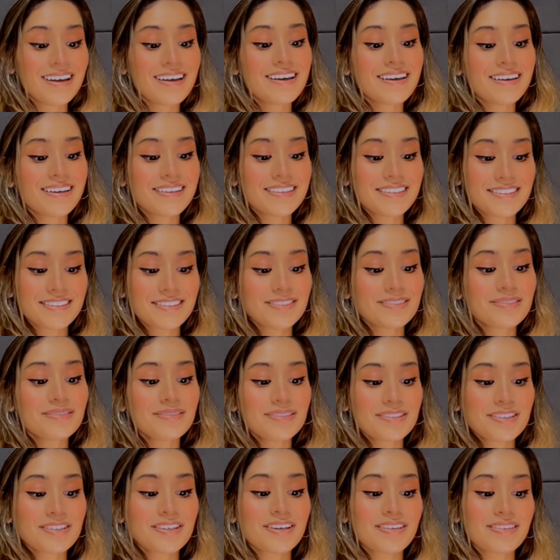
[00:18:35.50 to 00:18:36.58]
He soon
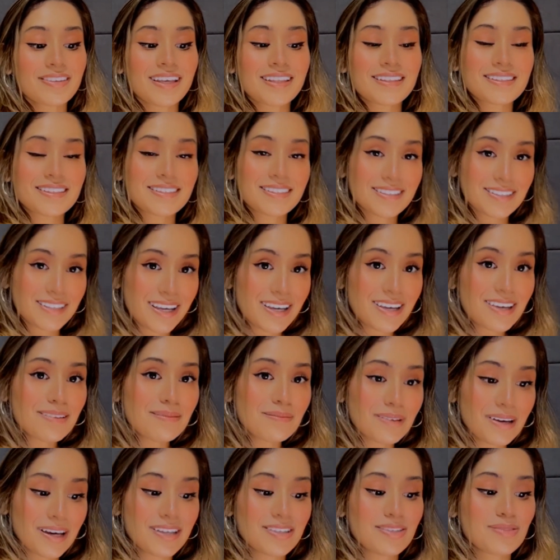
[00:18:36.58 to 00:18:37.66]
took that same
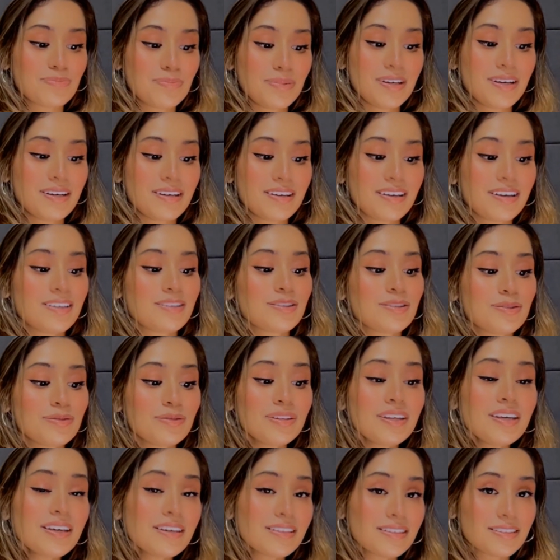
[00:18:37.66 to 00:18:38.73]
ice pick to
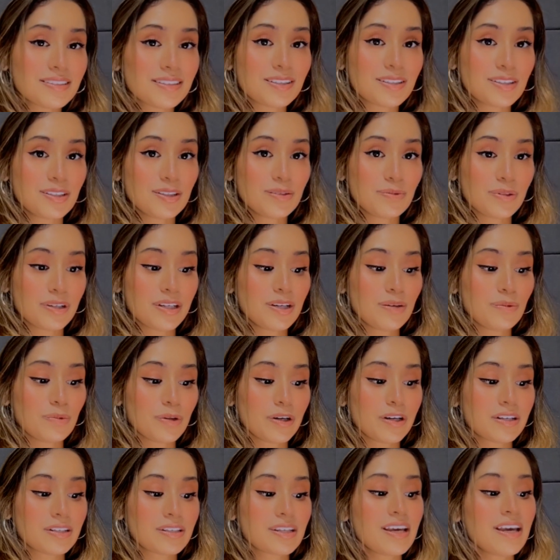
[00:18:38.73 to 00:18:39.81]
the institute where he
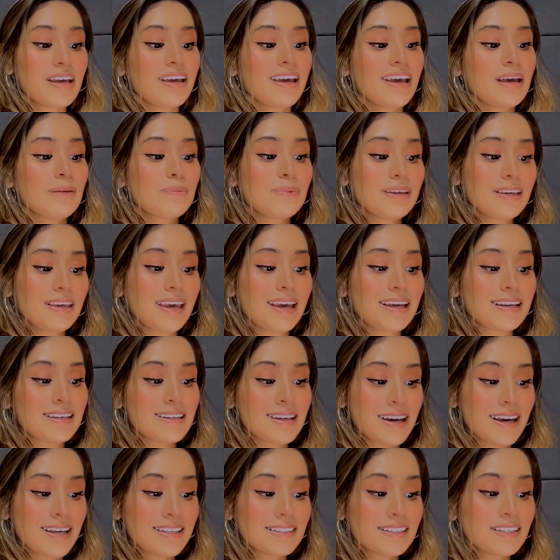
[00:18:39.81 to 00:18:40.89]
worked and began
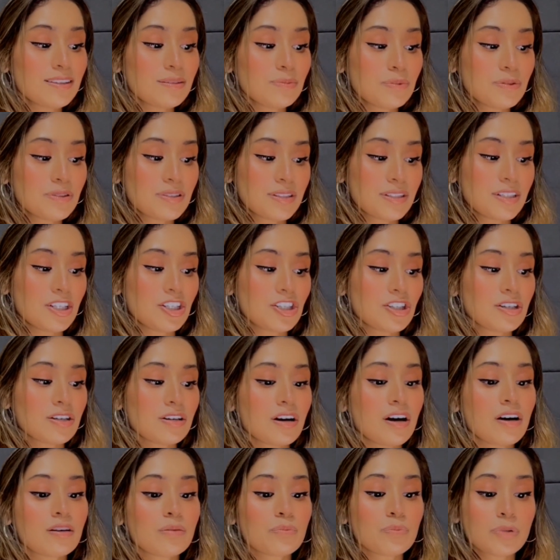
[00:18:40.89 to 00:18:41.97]
testing the procedure
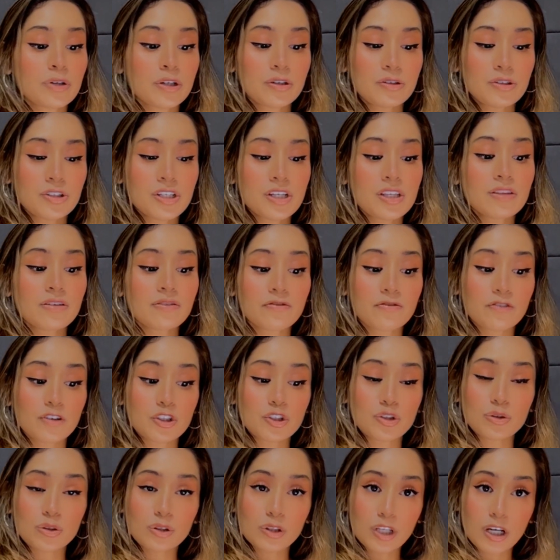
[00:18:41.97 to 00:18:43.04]
on approaching the
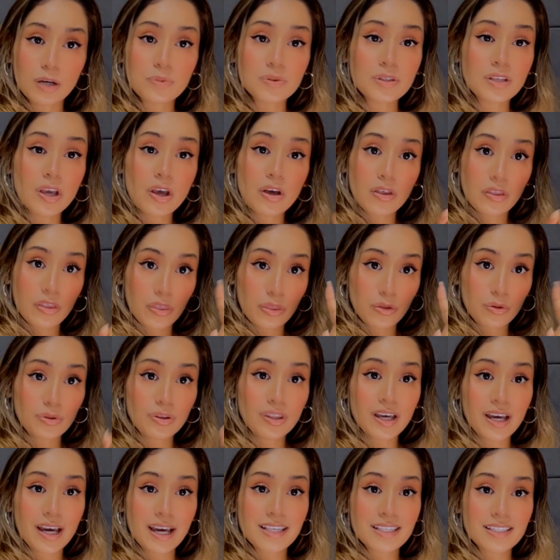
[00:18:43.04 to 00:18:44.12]
frontal lobes through
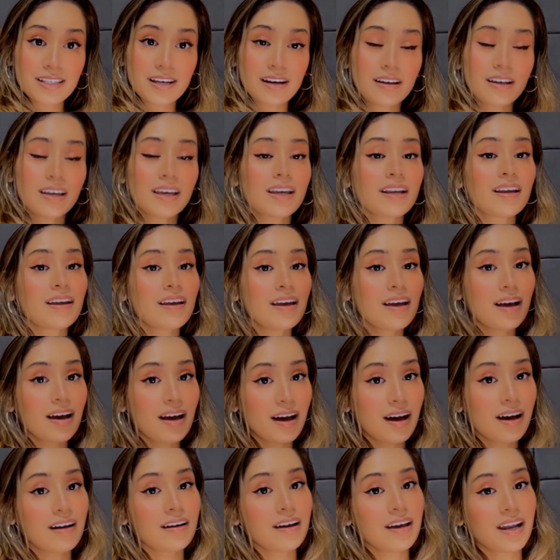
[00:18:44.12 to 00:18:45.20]
the eye socket
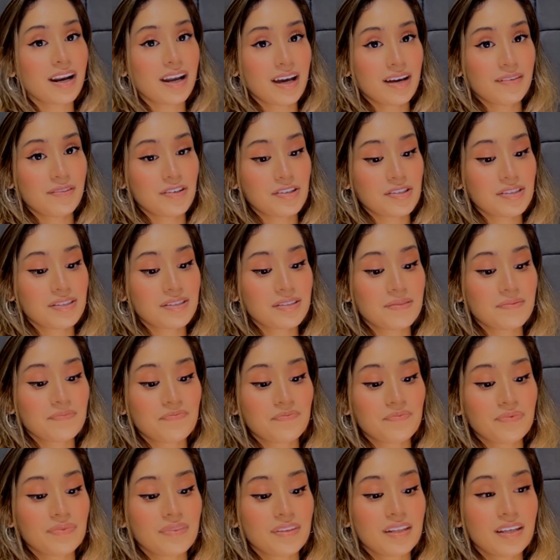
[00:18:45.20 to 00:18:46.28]
on cadavers.
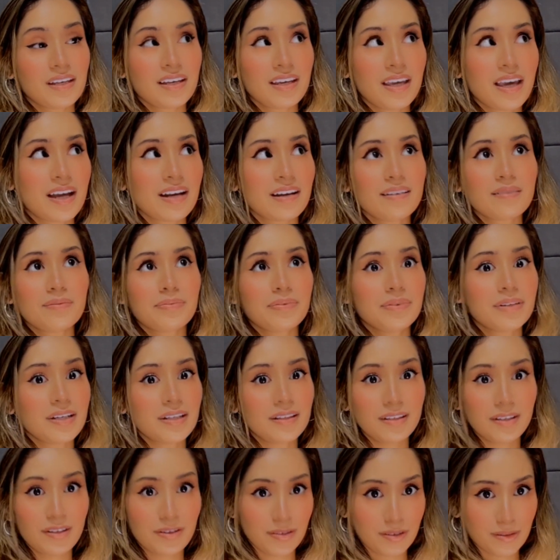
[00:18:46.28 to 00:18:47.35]
Again,
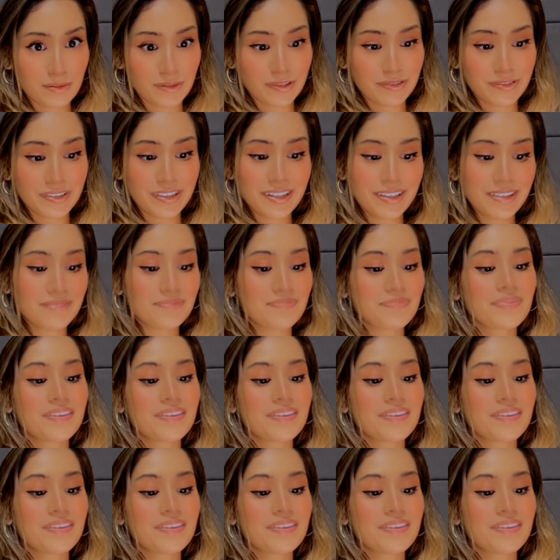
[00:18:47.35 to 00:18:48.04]
completely normal, right?